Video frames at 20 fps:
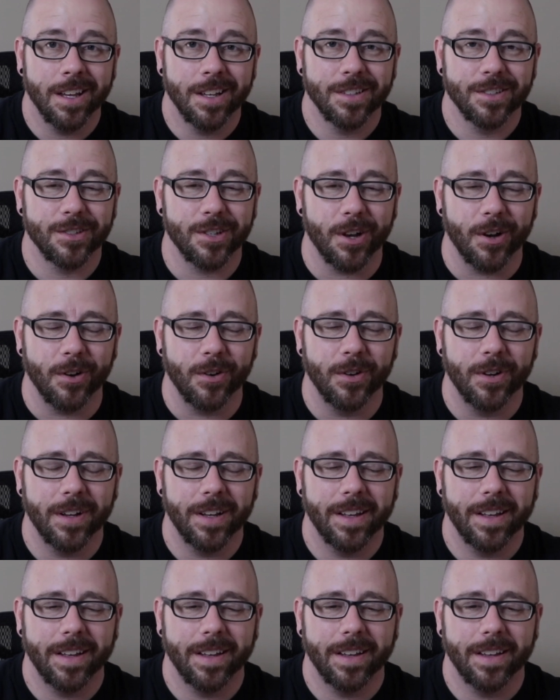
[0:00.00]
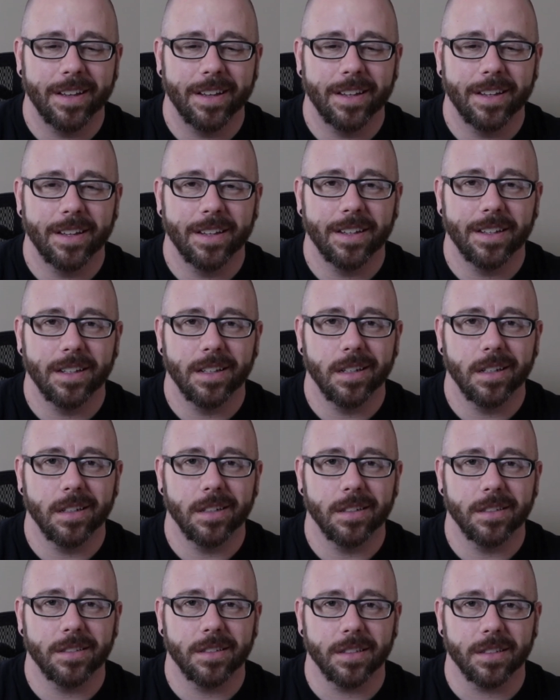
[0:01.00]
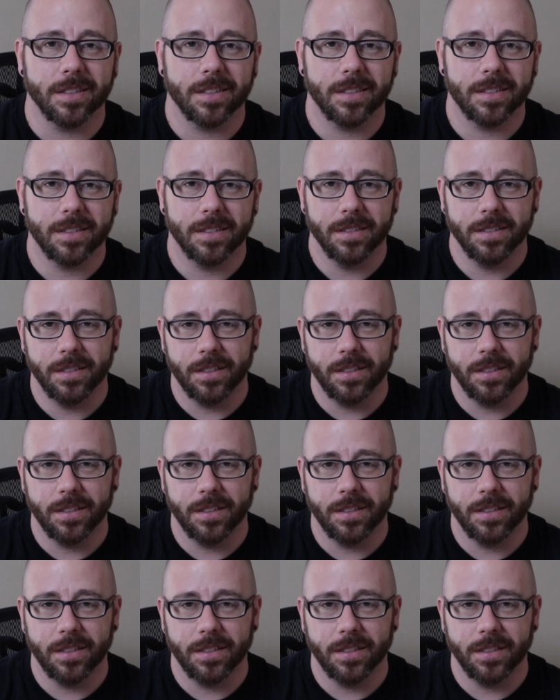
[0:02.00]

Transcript: So just,